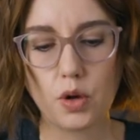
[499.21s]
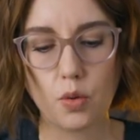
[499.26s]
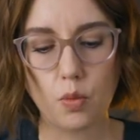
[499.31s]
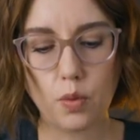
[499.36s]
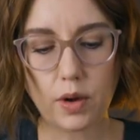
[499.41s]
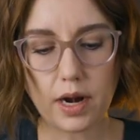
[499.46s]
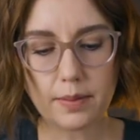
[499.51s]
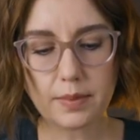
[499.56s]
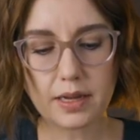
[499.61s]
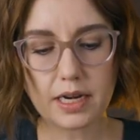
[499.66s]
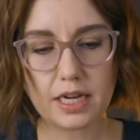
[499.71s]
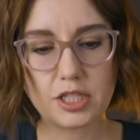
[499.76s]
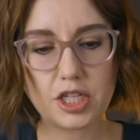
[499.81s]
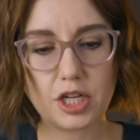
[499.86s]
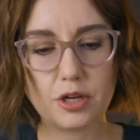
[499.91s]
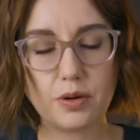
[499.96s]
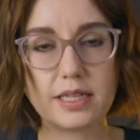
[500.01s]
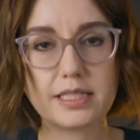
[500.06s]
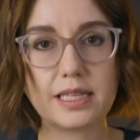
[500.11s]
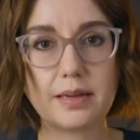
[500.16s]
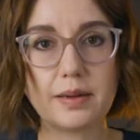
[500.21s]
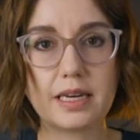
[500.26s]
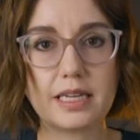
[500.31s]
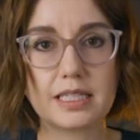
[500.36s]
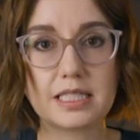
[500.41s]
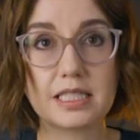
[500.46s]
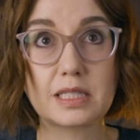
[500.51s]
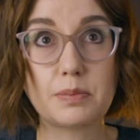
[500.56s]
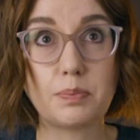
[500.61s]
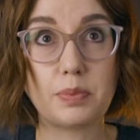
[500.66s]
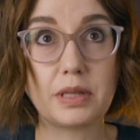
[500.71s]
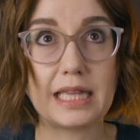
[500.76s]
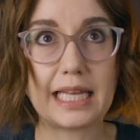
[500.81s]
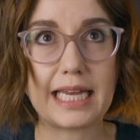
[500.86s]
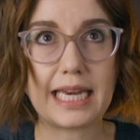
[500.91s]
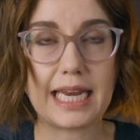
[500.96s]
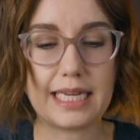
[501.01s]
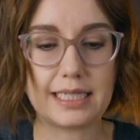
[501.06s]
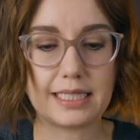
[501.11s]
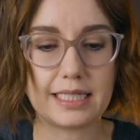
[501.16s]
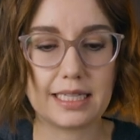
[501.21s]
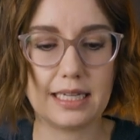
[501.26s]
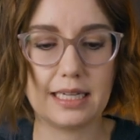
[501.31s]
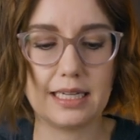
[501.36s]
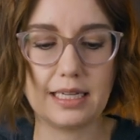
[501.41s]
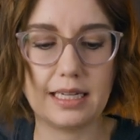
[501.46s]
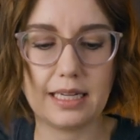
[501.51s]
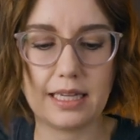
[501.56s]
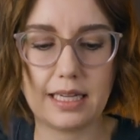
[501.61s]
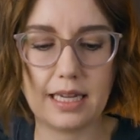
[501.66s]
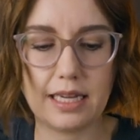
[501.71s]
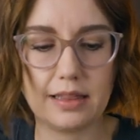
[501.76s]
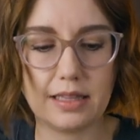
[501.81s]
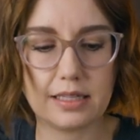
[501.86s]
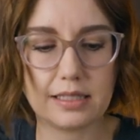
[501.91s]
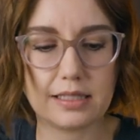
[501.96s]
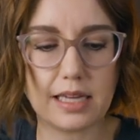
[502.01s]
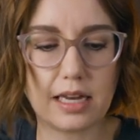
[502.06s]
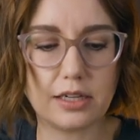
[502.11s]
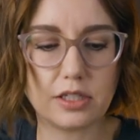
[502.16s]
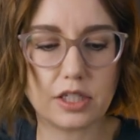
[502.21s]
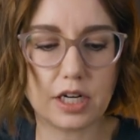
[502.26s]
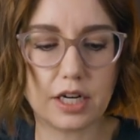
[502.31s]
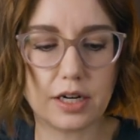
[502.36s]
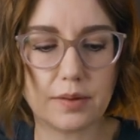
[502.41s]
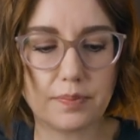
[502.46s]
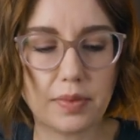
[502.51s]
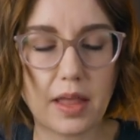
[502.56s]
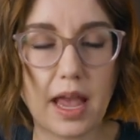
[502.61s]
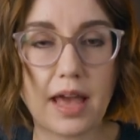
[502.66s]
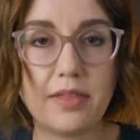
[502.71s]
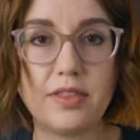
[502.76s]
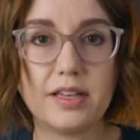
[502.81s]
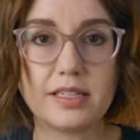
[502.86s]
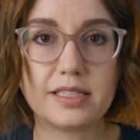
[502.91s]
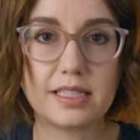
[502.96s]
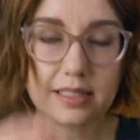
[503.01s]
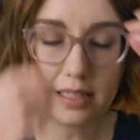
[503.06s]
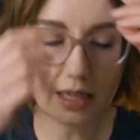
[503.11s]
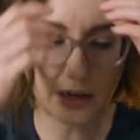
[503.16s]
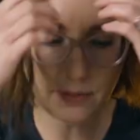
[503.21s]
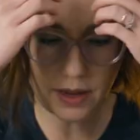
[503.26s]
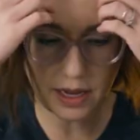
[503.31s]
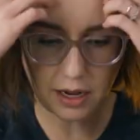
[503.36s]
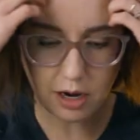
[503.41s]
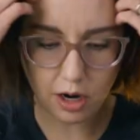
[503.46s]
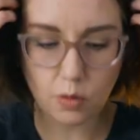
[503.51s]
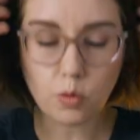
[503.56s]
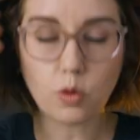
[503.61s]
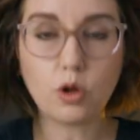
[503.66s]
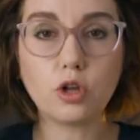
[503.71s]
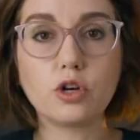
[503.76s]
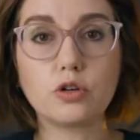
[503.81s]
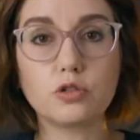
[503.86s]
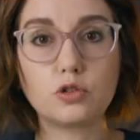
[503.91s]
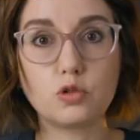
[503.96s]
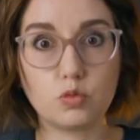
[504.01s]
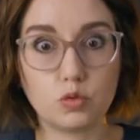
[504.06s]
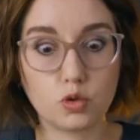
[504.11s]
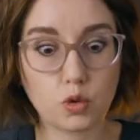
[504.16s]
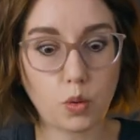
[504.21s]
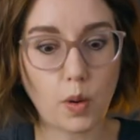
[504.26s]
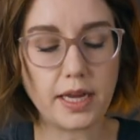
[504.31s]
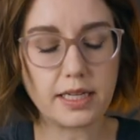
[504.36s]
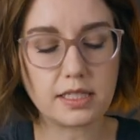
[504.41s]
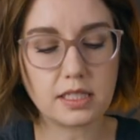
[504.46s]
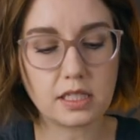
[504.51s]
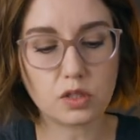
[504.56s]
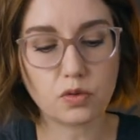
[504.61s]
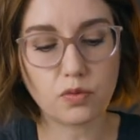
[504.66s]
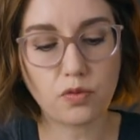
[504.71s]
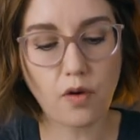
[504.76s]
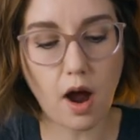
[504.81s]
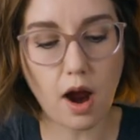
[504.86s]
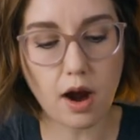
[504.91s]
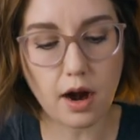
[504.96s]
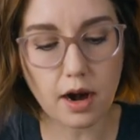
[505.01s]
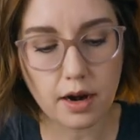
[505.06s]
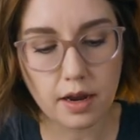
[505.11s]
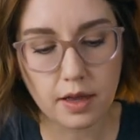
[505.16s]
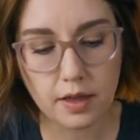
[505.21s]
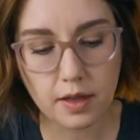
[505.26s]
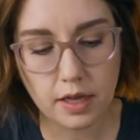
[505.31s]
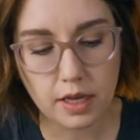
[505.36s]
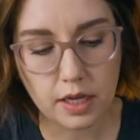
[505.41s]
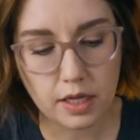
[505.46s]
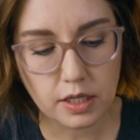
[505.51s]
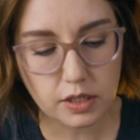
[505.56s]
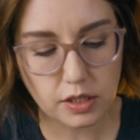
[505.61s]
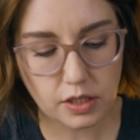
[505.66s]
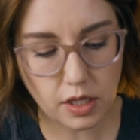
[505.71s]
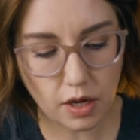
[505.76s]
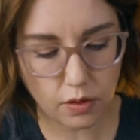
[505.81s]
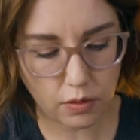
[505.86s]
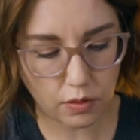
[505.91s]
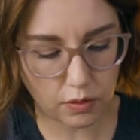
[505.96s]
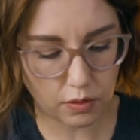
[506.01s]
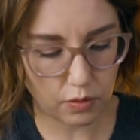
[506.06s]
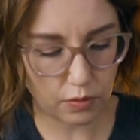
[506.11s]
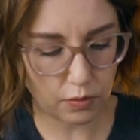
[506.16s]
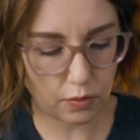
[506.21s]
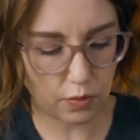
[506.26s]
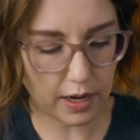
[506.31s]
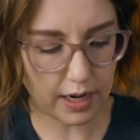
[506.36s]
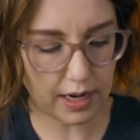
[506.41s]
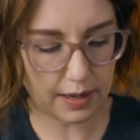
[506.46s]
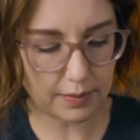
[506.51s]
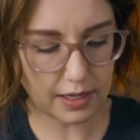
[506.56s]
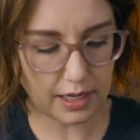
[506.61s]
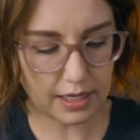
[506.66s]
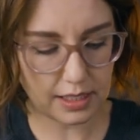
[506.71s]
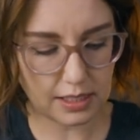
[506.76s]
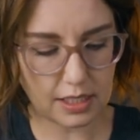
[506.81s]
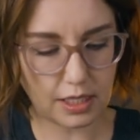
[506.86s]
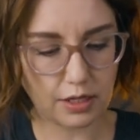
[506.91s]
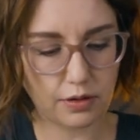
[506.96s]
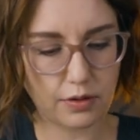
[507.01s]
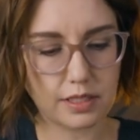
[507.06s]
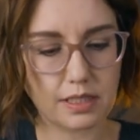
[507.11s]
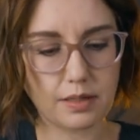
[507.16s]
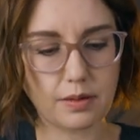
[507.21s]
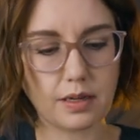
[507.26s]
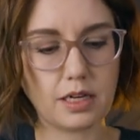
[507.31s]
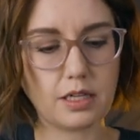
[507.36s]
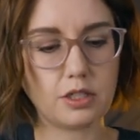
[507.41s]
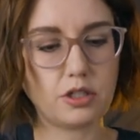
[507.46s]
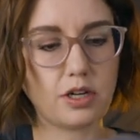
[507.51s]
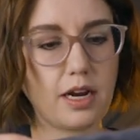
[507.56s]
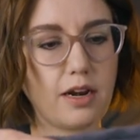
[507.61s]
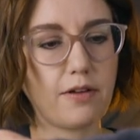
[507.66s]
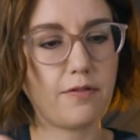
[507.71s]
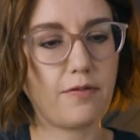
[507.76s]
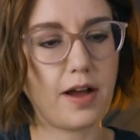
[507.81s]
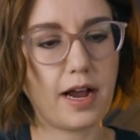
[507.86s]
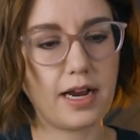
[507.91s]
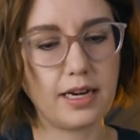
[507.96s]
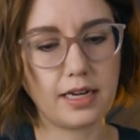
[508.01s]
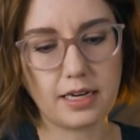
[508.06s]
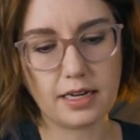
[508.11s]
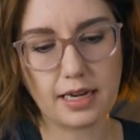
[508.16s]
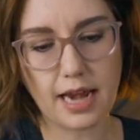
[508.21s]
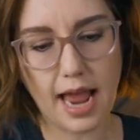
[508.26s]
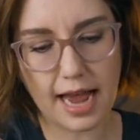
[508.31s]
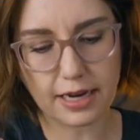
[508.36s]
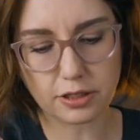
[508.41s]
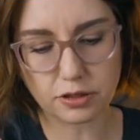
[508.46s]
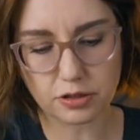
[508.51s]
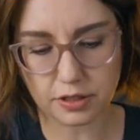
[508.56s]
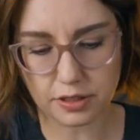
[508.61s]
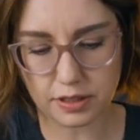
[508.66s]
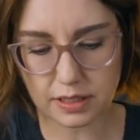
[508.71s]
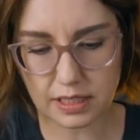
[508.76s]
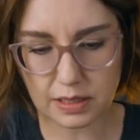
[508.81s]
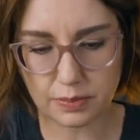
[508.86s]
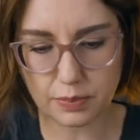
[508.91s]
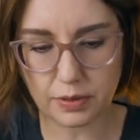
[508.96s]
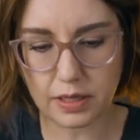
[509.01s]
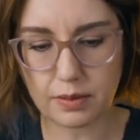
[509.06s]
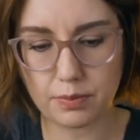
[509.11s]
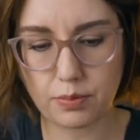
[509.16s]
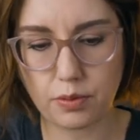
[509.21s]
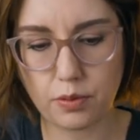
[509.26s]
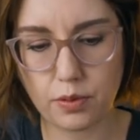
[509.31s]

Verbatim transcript: What I'm gonna do is I'm gonna split it in the center and this is gonna make our wool go twice as far. So what I'm gonna do is I'm gonna try to find a natural split